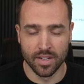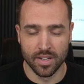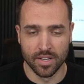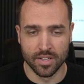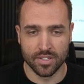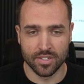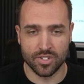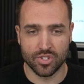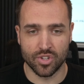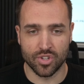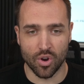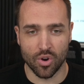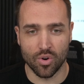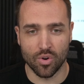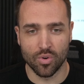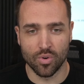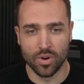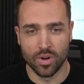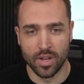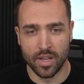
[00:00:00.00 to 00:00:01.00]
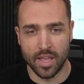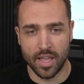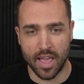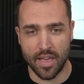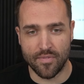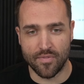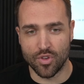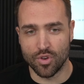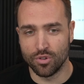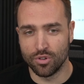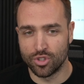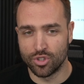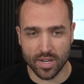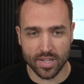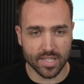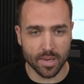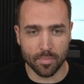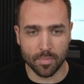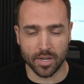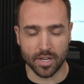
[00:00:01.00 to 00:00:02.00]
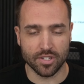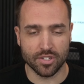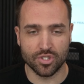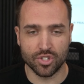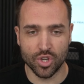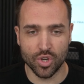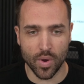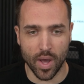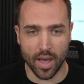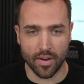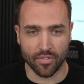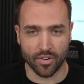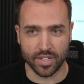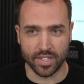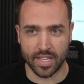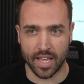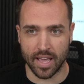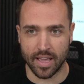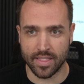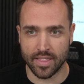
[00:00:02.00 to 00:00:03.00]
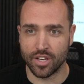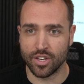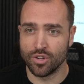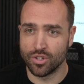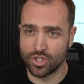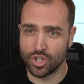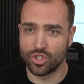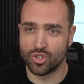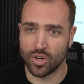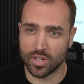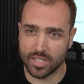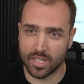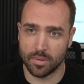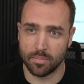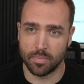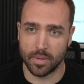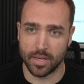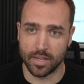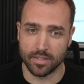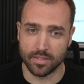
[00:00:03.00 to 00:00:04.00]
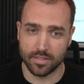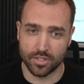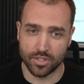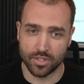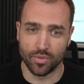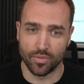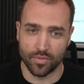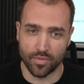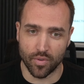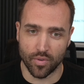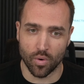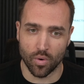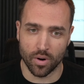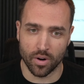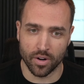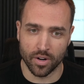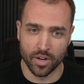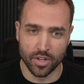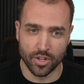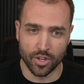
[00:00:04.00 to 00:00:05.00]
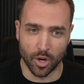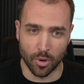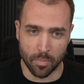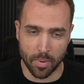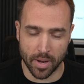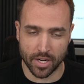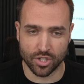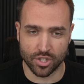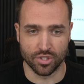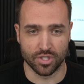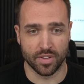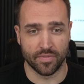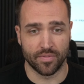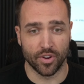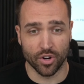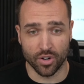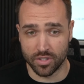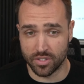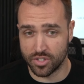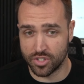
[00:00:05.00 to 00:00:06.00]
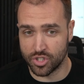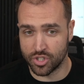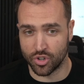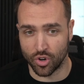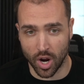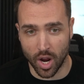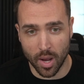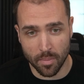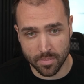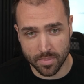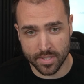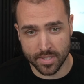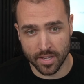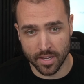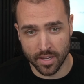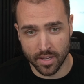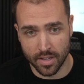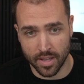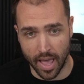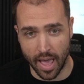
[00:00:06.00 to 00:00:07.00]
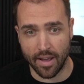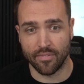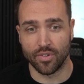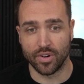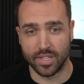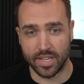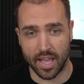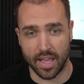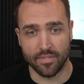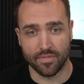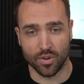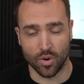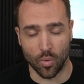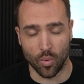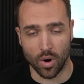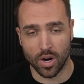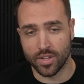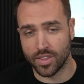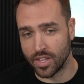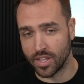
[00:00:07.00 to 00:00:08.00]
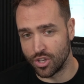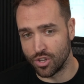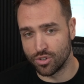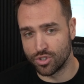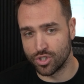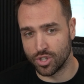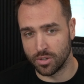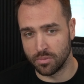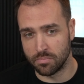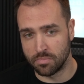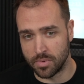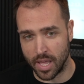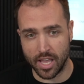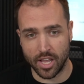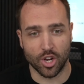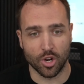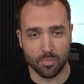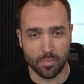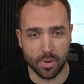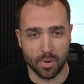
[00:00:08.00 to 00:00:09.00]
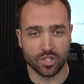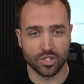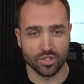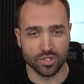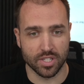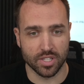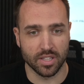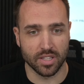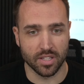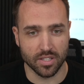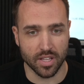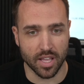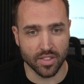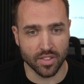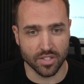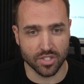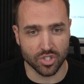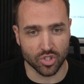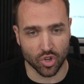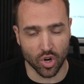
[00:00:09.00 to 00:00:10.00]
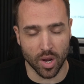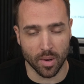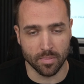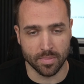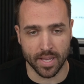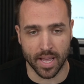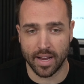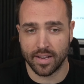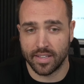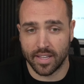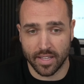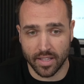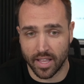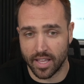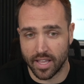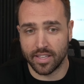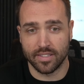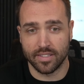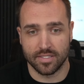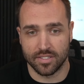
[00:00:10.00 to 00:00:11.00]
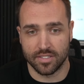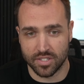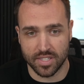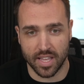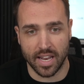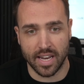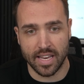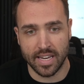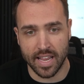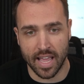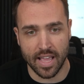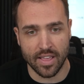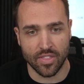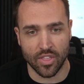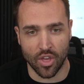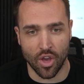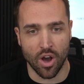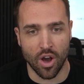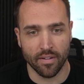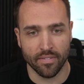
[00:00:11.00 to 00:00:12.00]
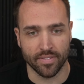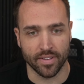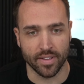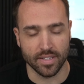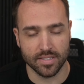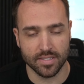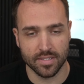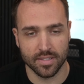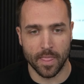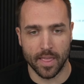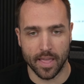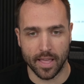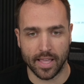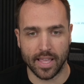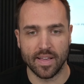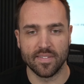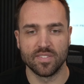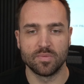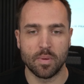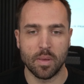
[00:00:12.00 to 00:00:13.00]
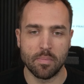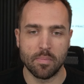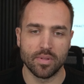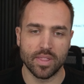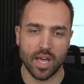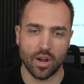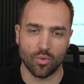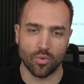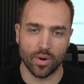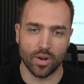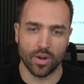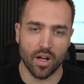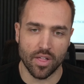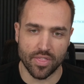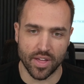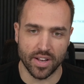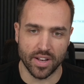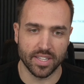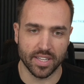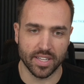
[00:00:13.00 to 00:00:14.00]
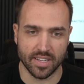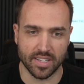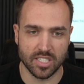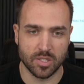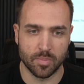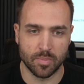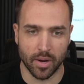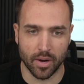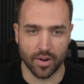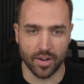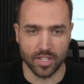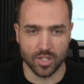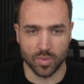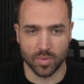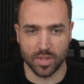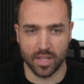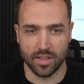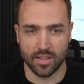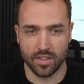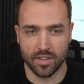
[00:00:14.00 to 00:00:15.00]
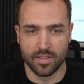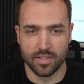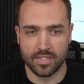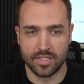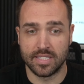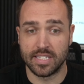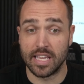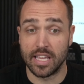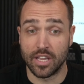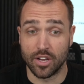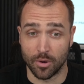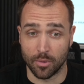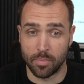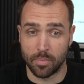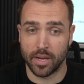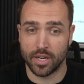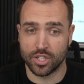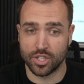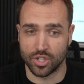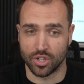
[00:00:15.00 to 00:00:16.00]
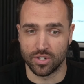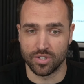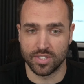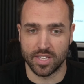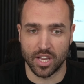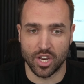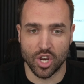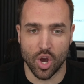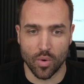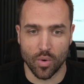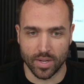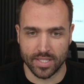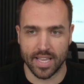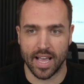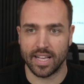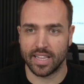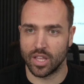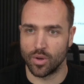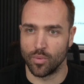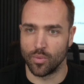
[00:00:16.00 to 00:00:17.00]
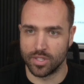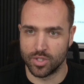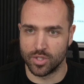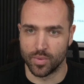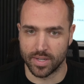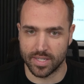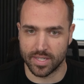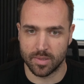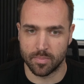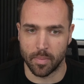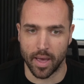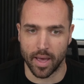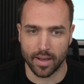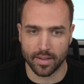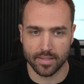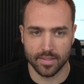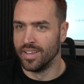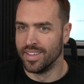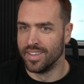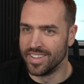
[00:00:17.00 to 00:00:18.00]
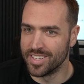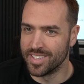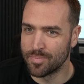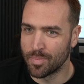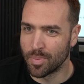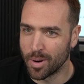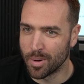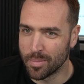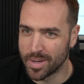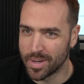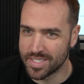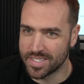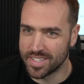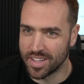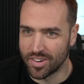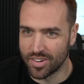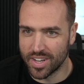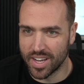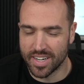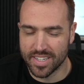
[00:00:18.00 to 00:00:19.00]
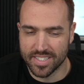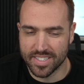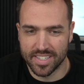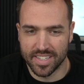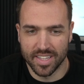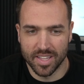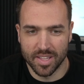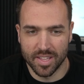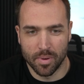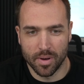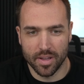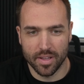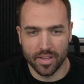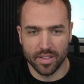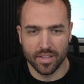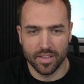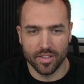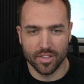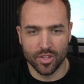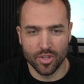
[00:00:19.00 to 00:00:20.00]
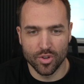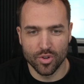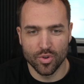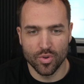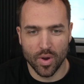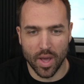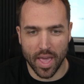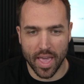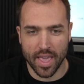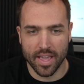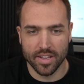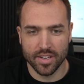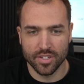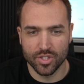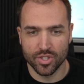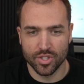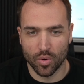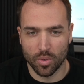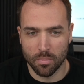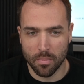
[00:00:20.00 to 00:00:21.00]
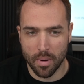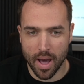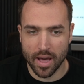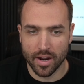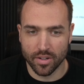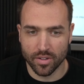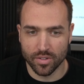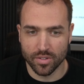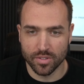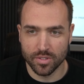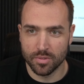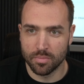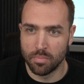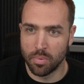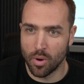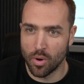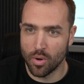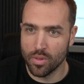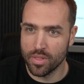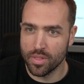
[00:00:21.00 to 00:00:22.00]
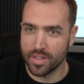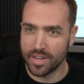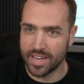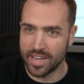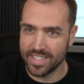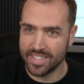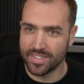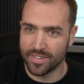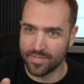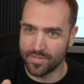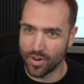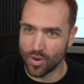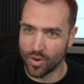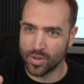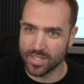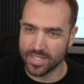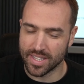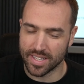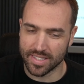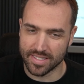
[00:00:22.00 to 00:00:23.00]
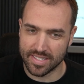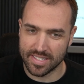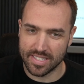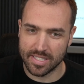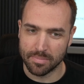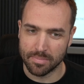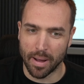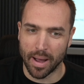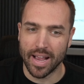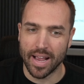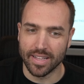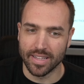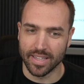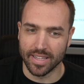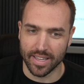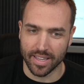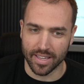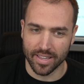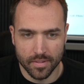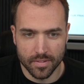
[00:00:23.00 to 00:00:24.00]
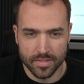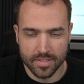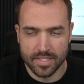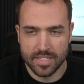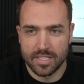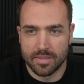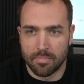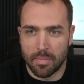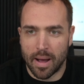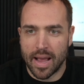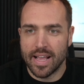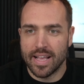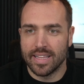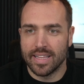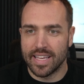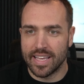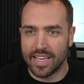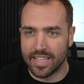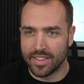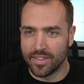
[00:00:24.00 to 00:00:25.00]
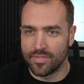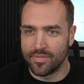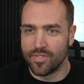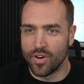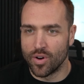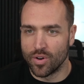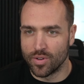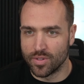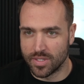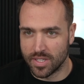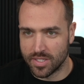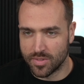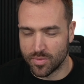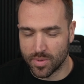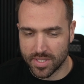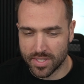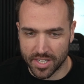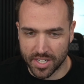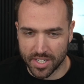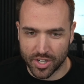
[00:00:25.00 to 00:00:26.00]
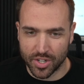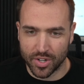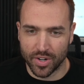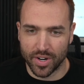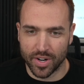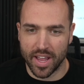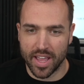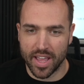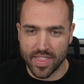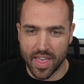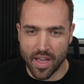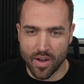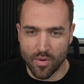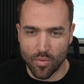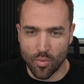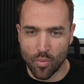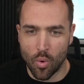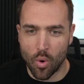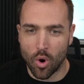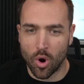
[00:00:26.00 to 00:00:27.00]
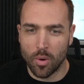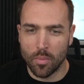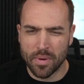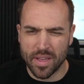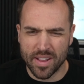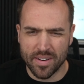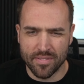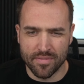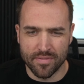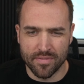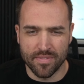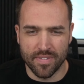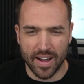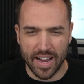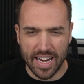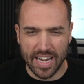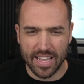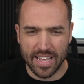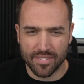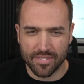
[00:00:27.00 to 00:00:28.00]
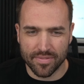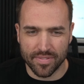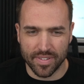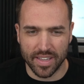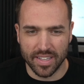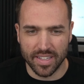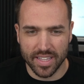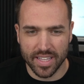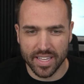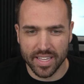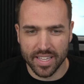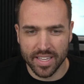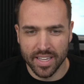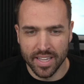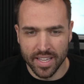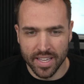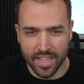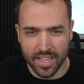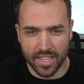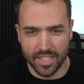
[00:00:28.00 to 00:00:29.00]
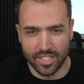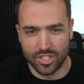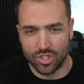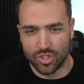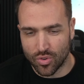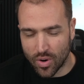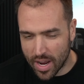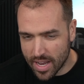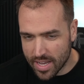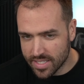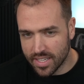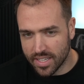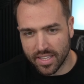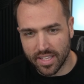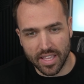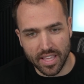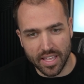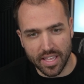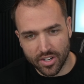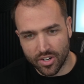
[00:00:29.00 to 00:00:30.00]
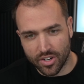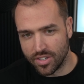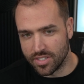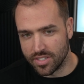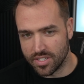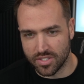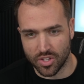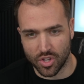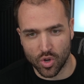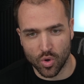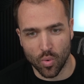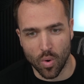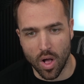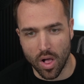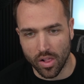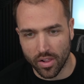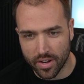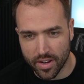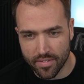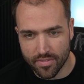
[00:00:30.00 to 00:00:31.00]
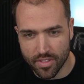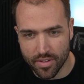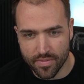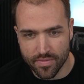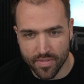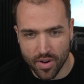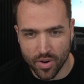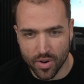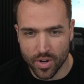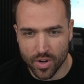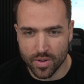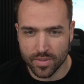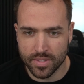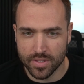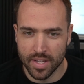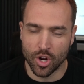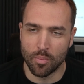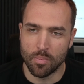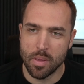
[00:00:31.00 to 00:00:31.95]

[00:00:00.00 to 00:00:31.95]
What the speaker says: So if you dress up in a suit every day, then you should dress up in a suit for your pictures. If you're in scrubs every day for work, then you should take your pictures in the scrubs, acting like it's just any day in the office. It gives people that real authentic experience. When they see your pictures, they know exactly what to expect. This part might sound kind of silly, but you and your models both need to focus on smiling. Smiling in the photos is what's going to create that warm, inviting feeling and drastically increases the quality of the photos.